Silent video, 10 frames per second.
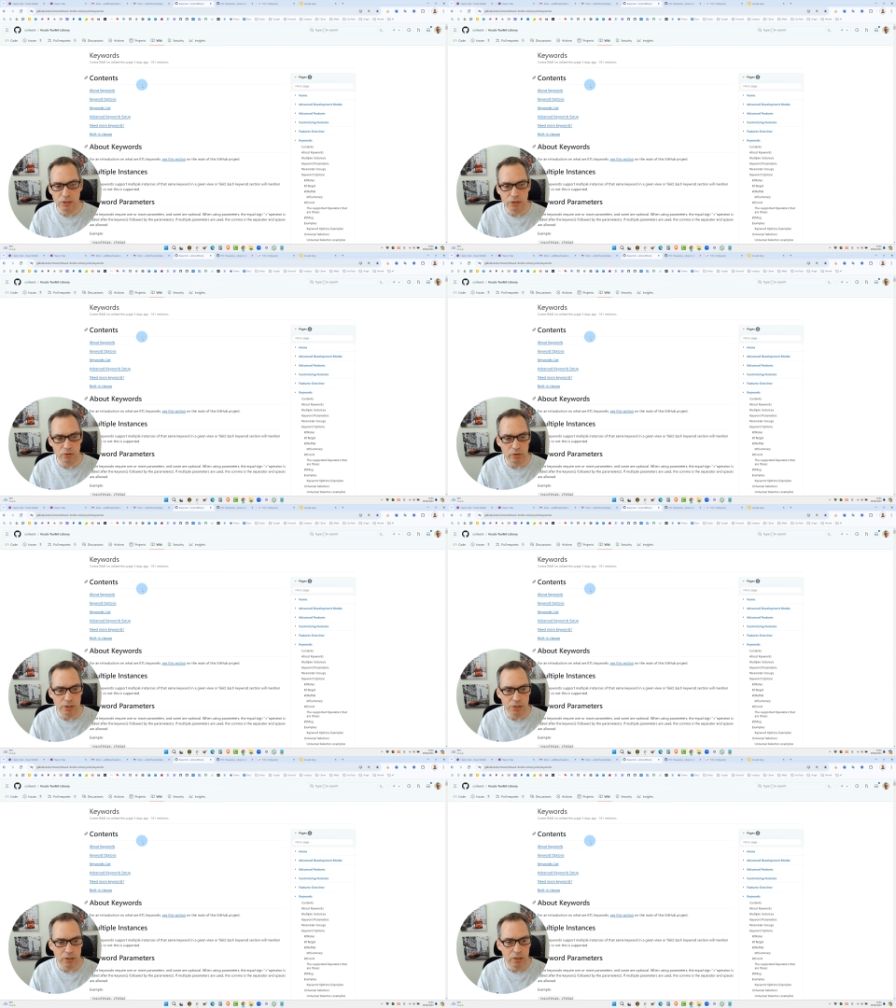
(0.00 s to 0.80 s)
this at your
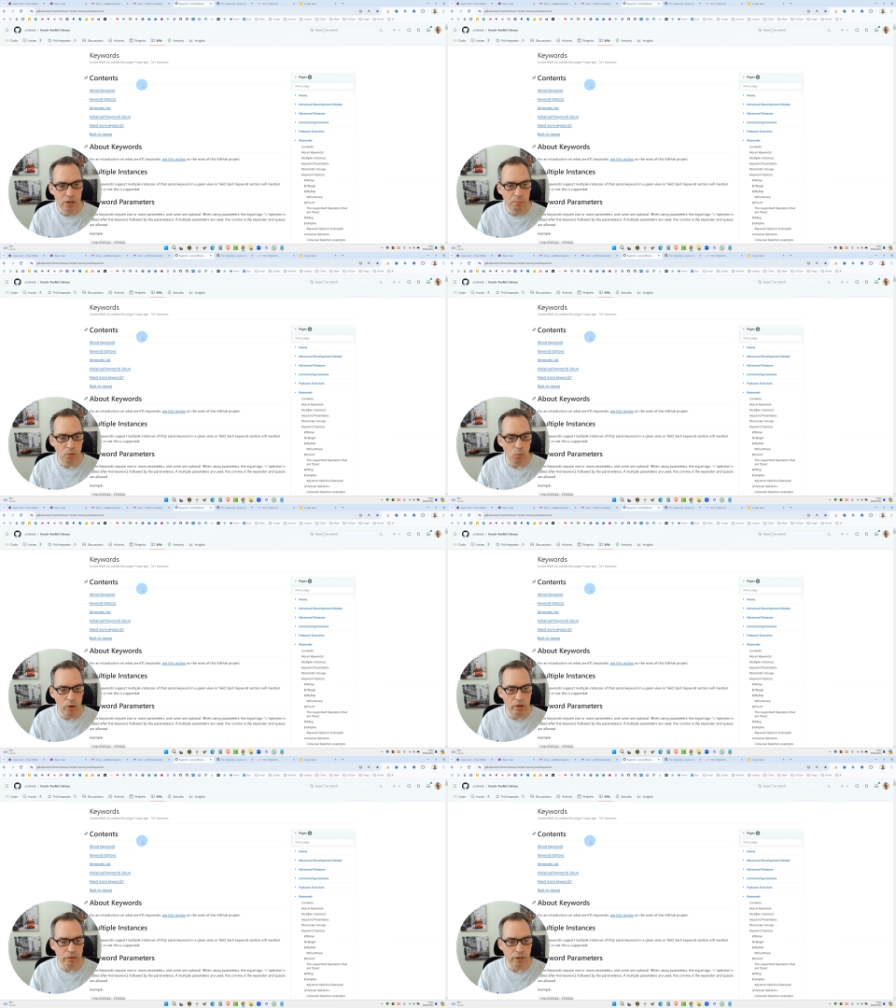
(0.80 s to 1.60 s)
leisure. But
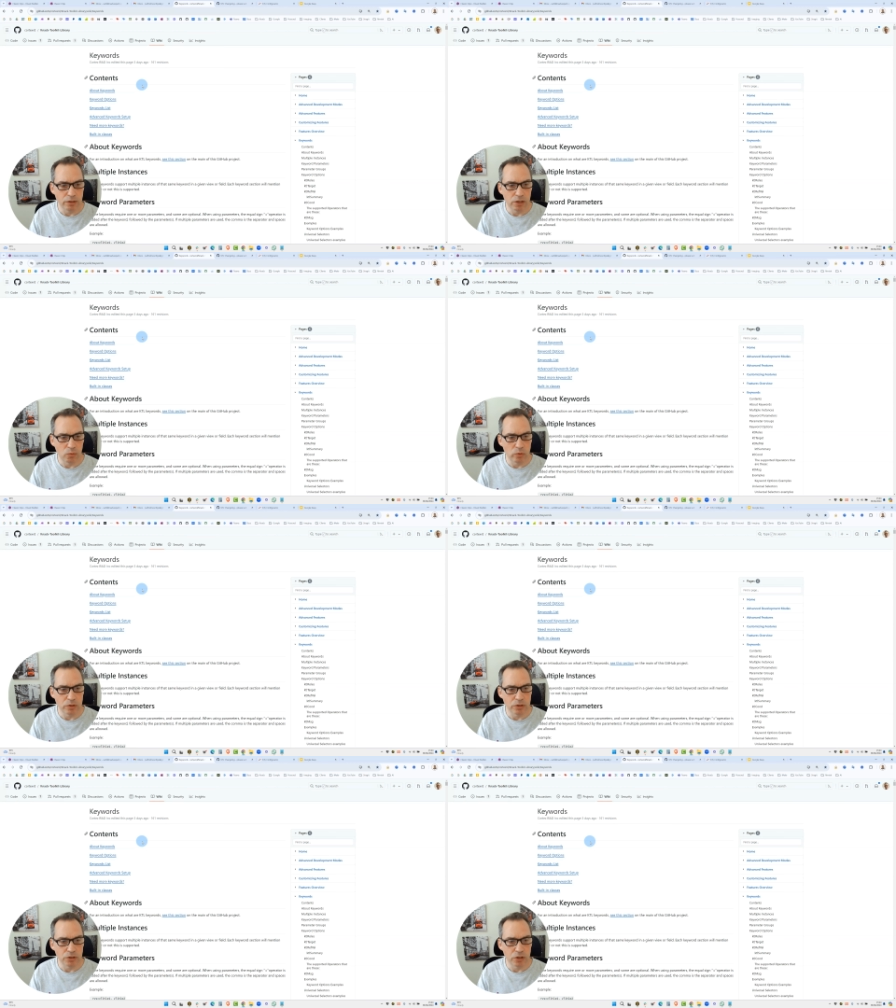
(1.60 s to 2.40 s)
one of the things I
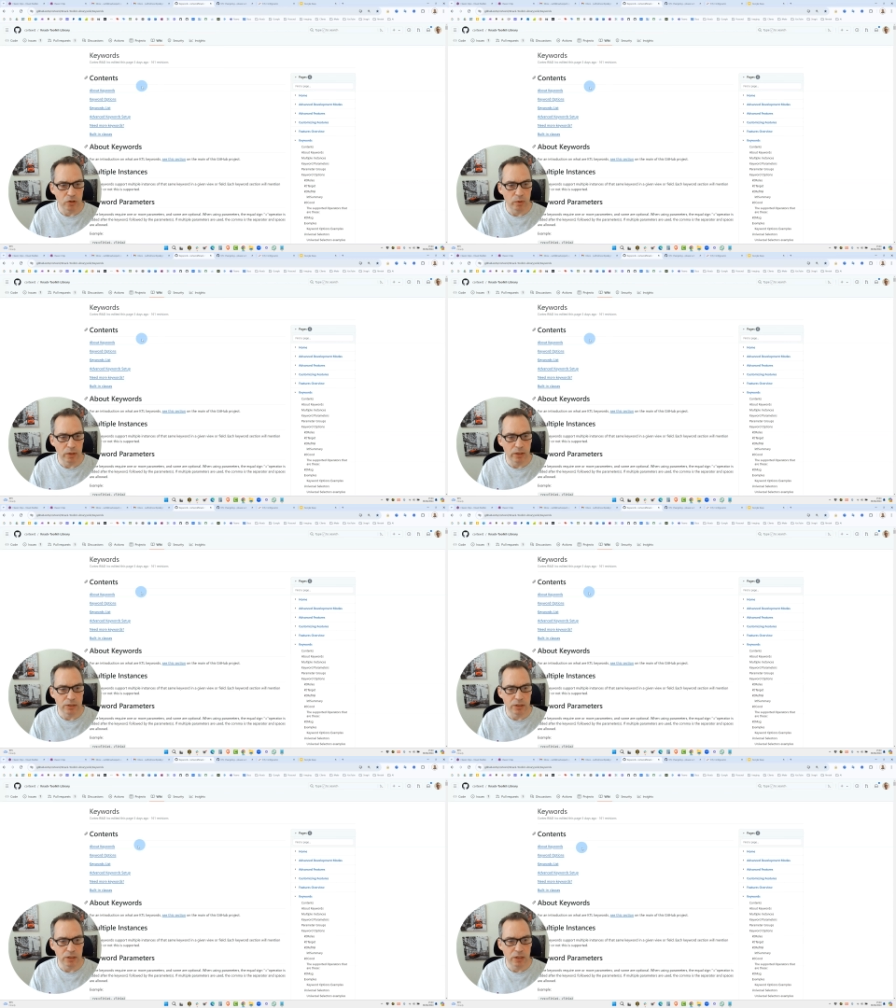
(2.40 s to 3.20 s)
want to show
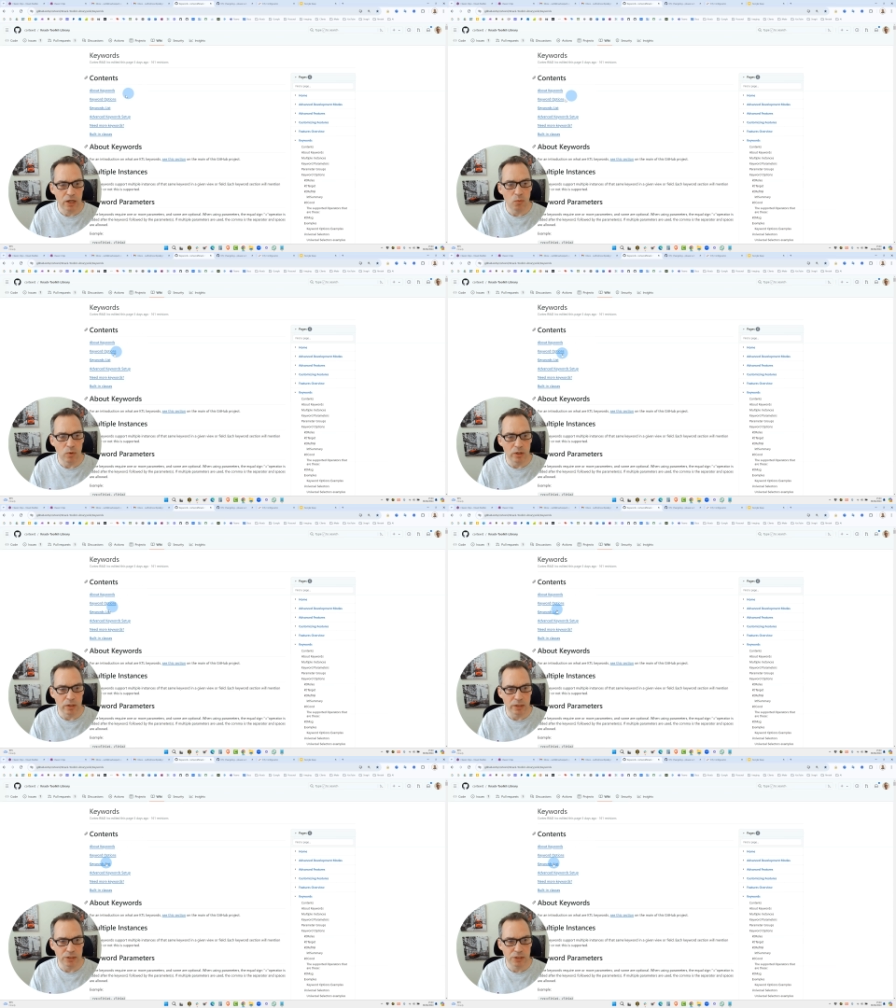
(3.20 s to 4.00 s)
is the keyword
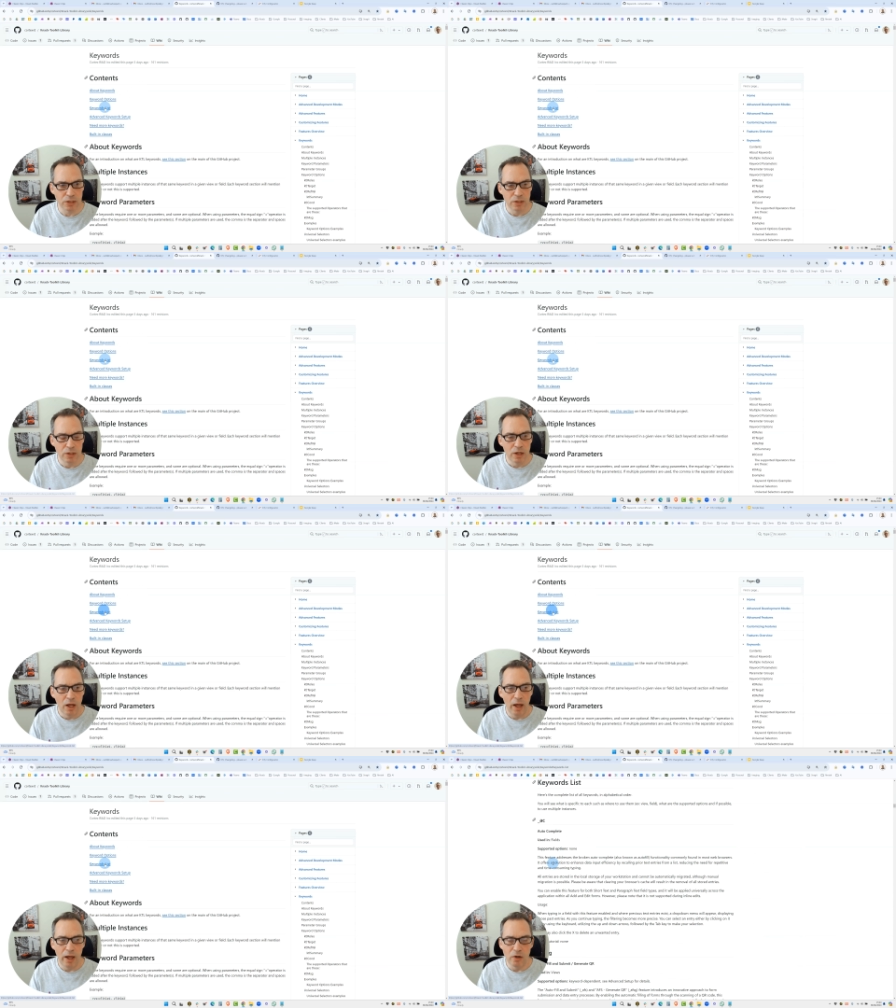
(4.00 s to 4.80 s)
list.
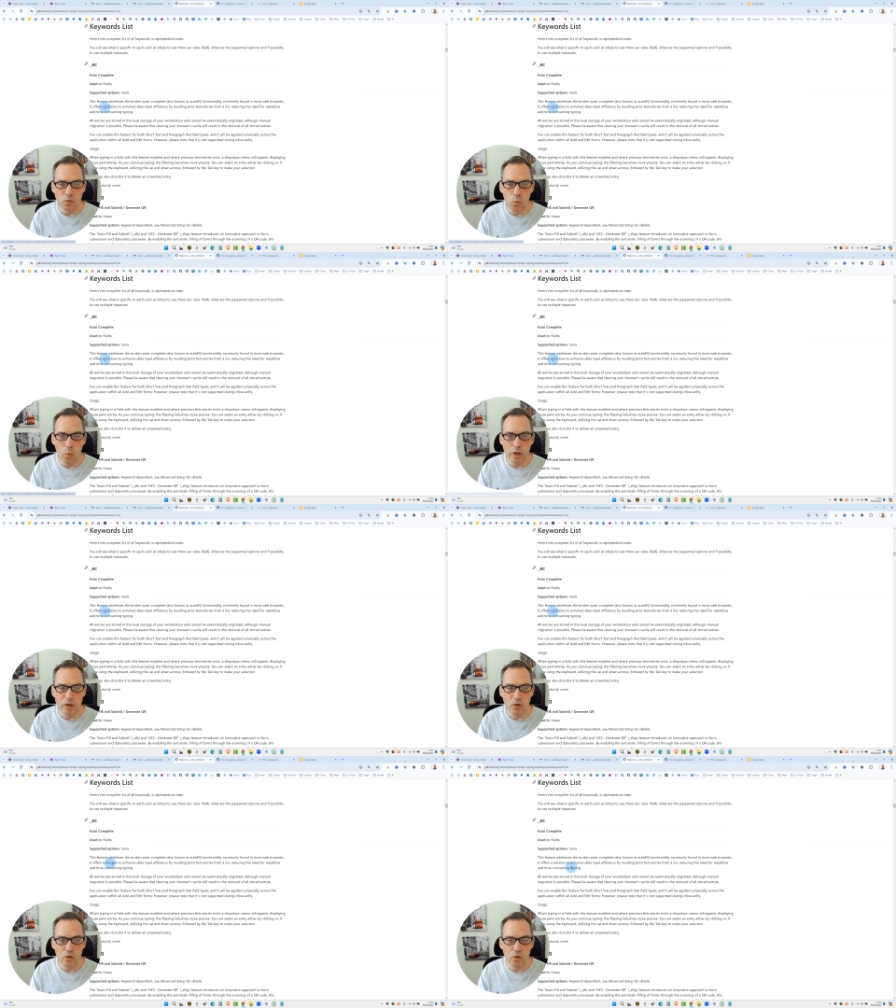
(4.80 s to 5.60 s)
And
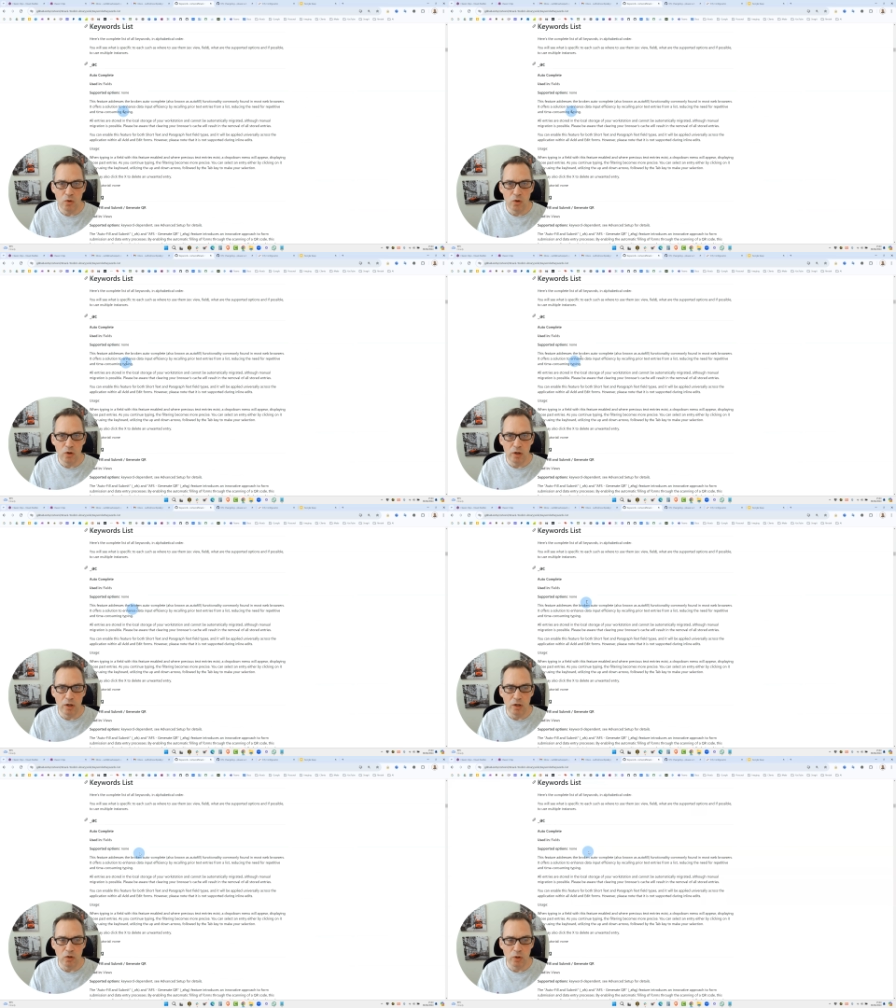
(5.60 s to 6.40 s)
when you're
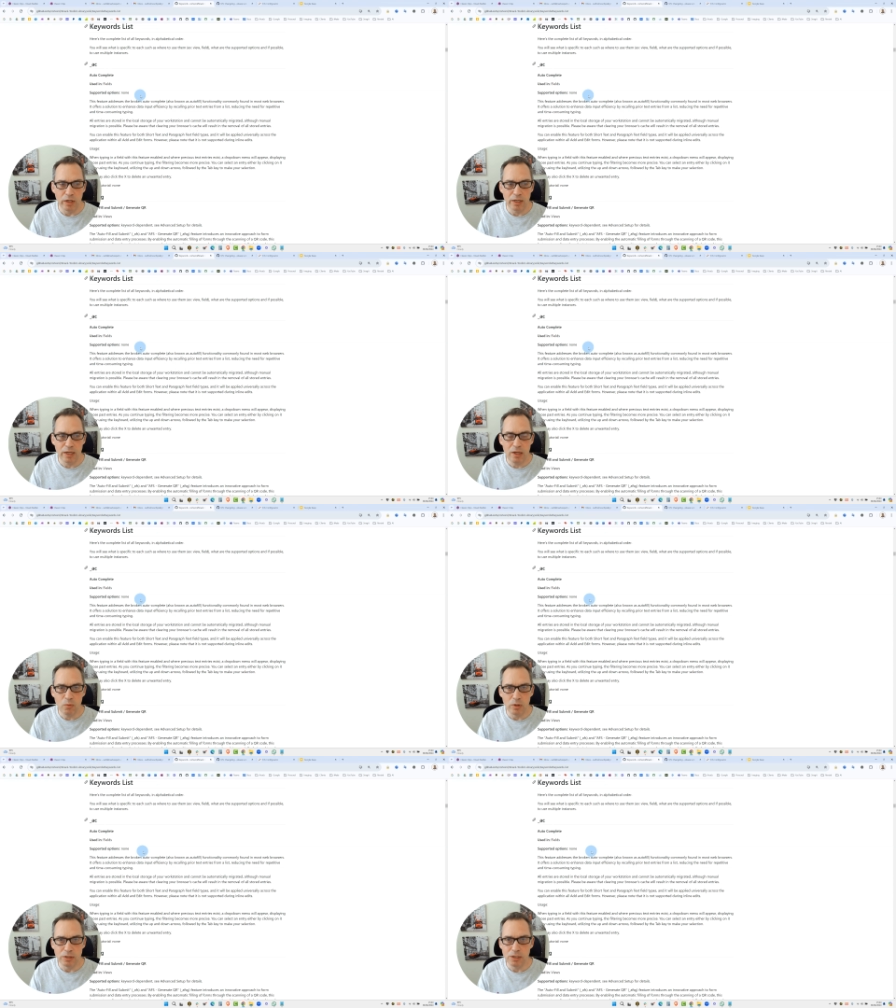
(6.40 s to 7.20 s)
uh, looking at
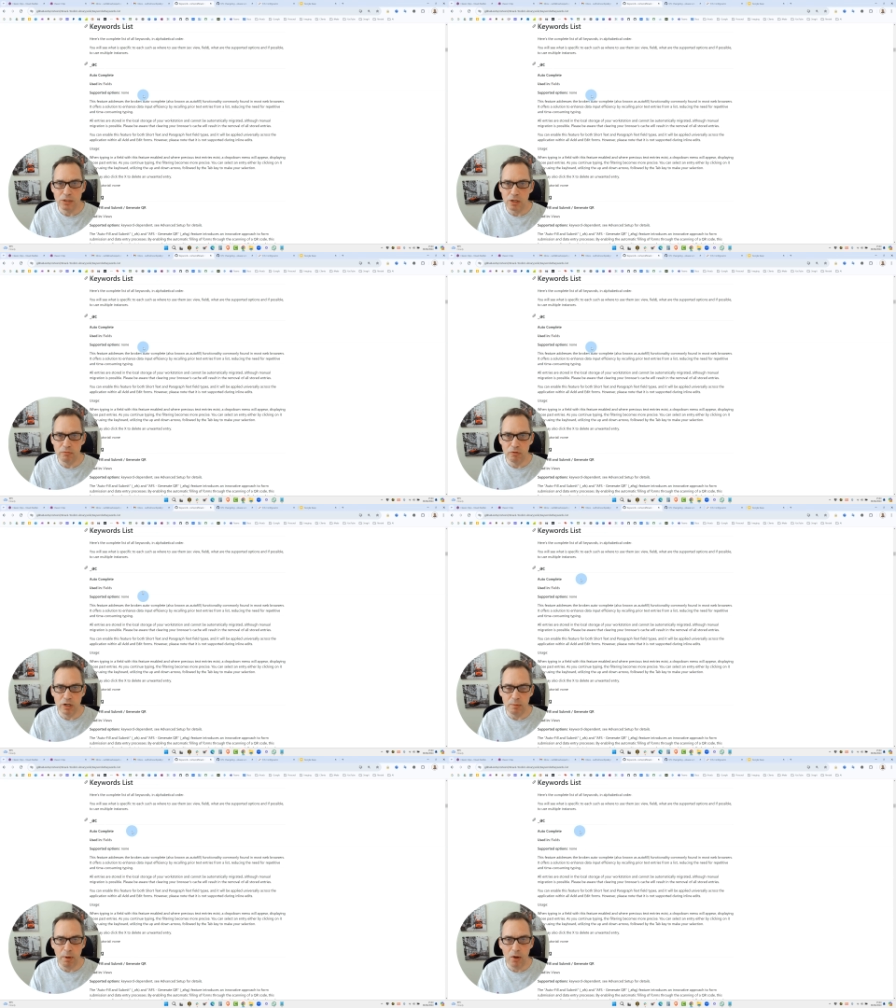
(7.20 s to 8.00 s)
keywords, these are
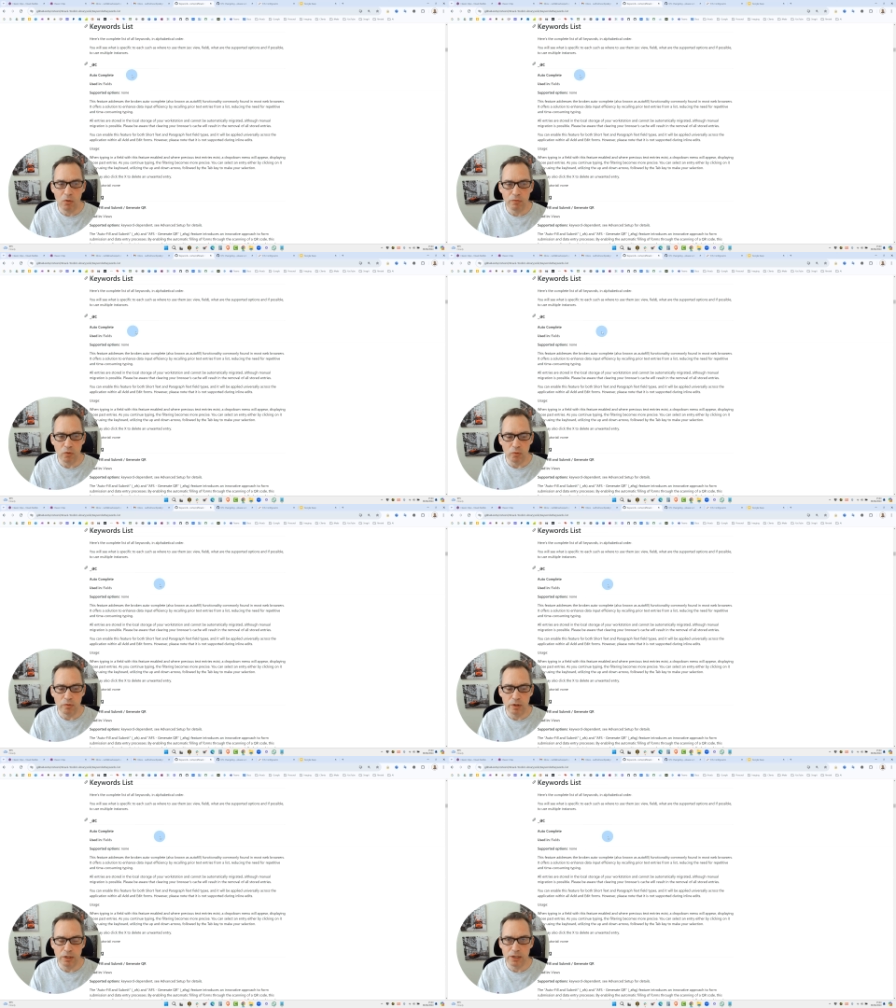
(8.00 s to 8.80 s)
really powerful.
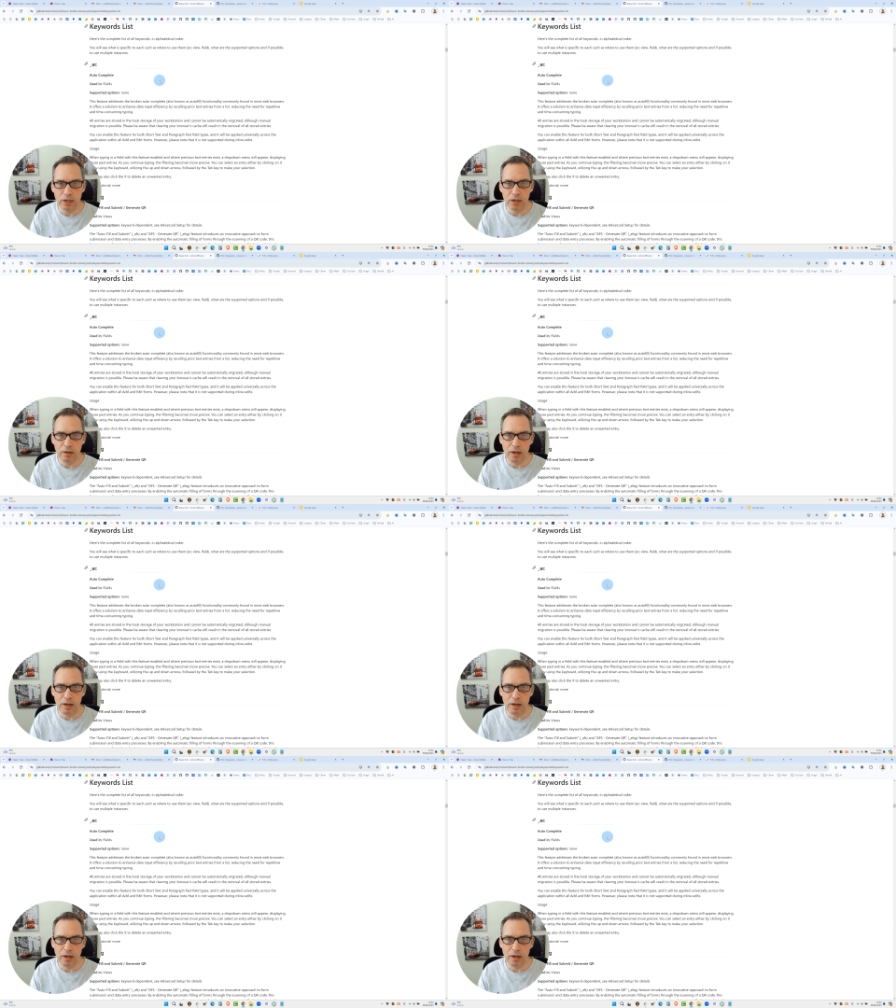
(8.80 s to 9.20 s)
These uh,